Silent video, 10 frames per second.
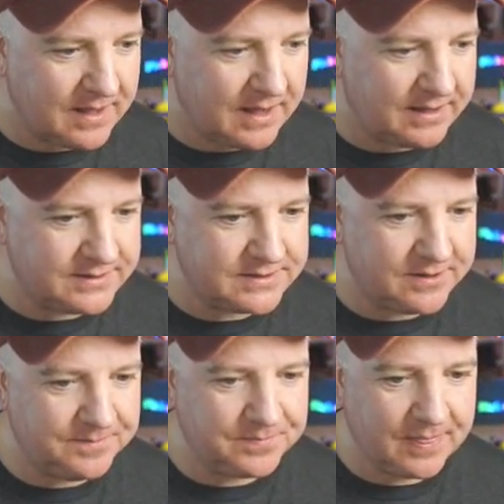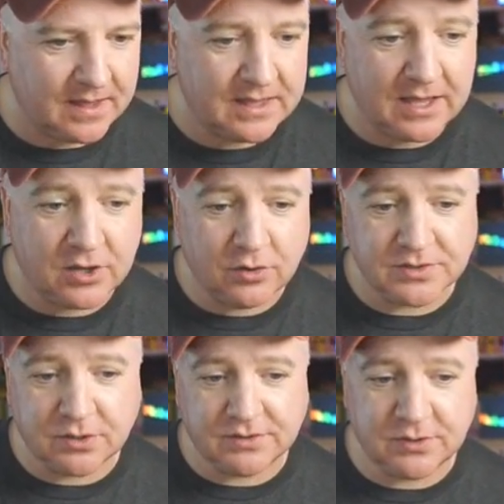And yeah, you can
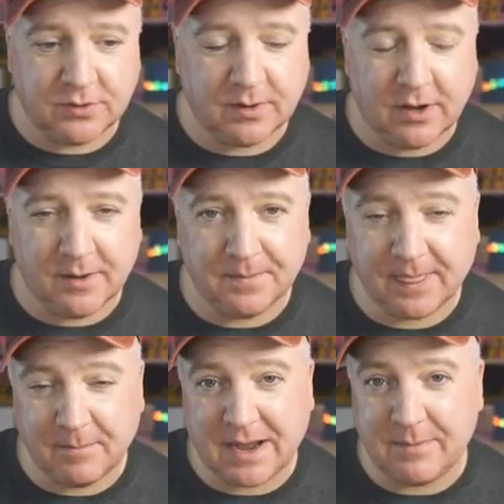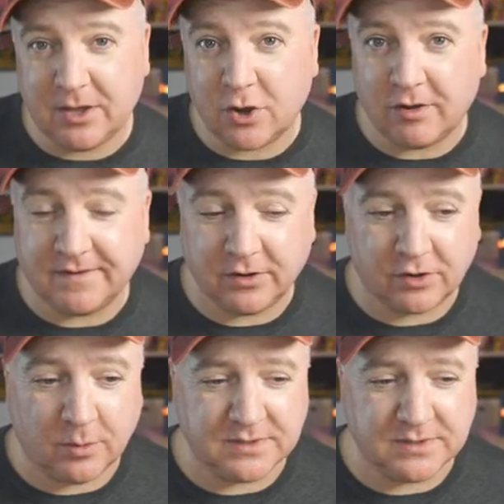also go to buymeacoffee.com.